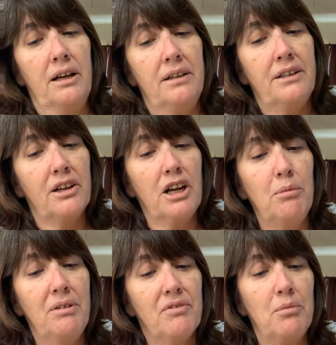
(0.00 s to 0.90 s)
they're
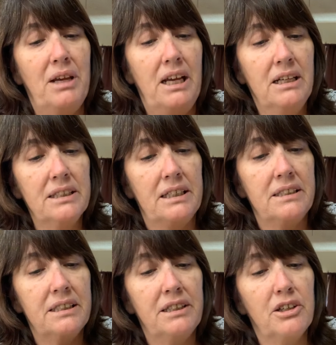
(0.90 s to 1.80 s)
coming from
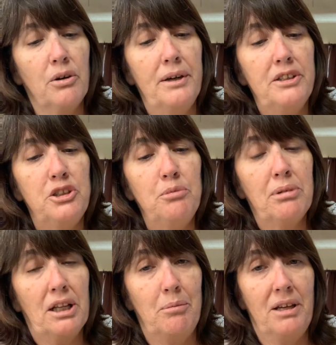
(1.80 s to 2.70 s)
England and they're going to
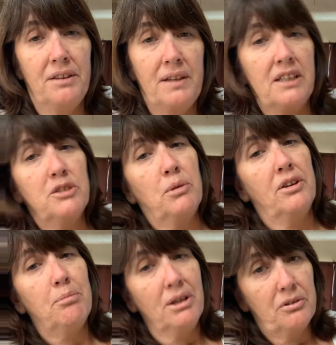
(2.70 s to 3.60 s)
Plymouth, that's
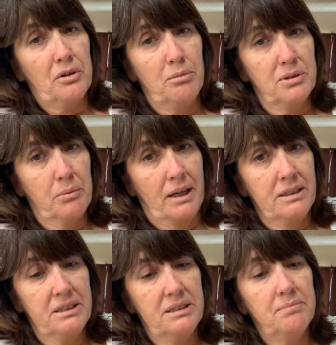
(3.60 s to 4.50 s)
where the Pilgrims
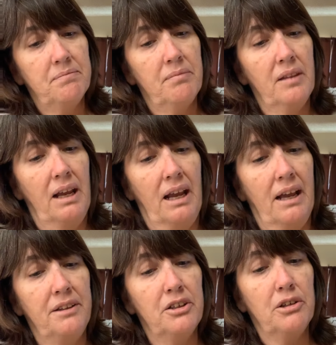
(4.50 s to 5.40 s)
went.
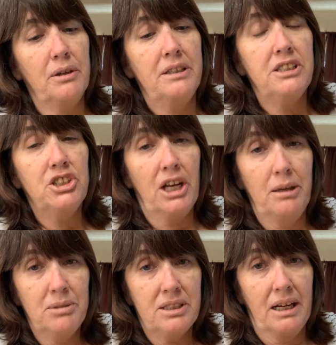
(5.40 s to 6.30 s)
And they're going to
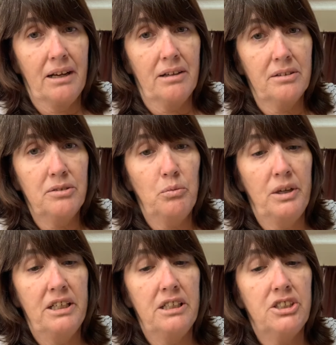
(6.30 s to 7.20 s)
Jamestown,
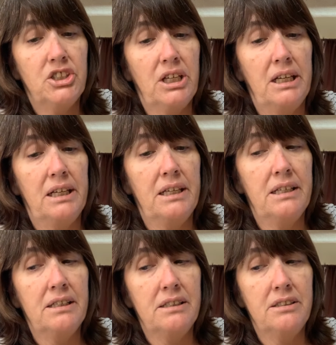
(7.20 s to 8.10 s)
which
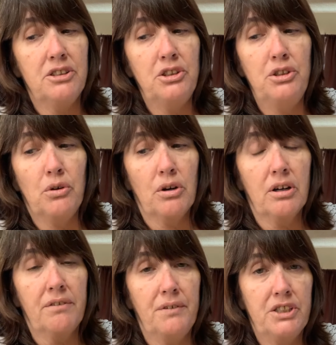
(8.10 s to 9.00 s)
is New
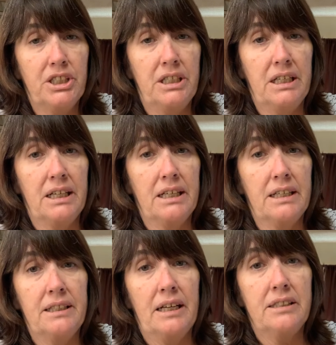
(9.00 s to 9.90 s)
York,
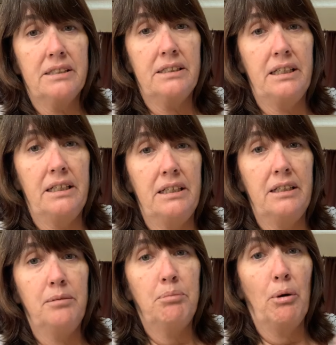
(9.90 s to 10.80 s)
Virginia, that's
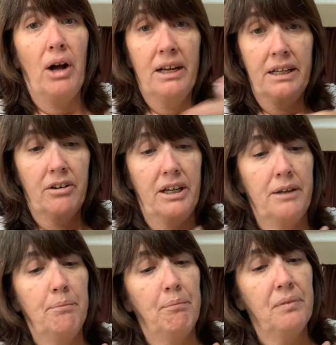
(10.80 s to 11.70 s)
the Powhatan
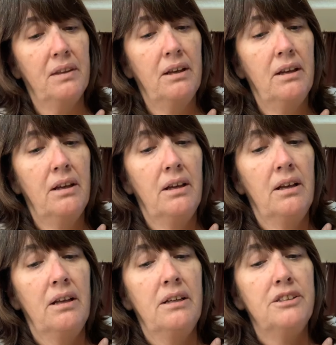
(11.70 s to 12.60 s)
area.
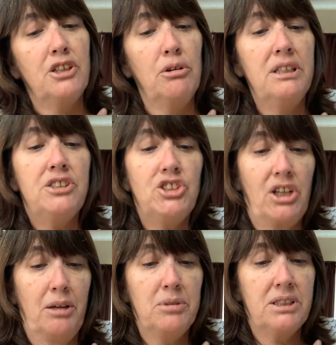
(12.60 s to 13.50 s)
So is
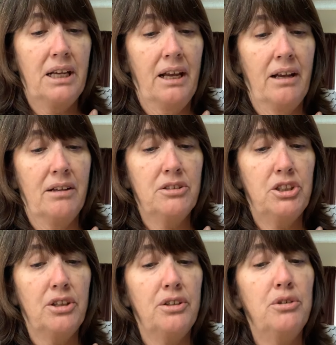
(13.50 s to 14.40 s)
Jamestown
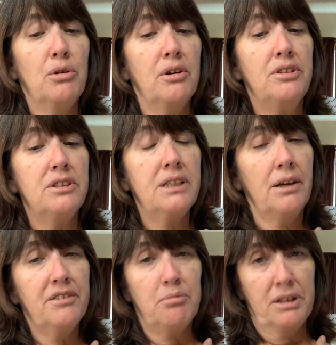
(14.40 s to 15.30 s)
to the north or
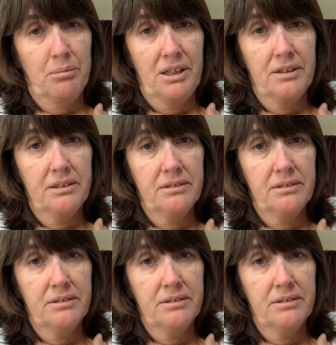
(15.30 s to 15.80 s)
south of Plymouth?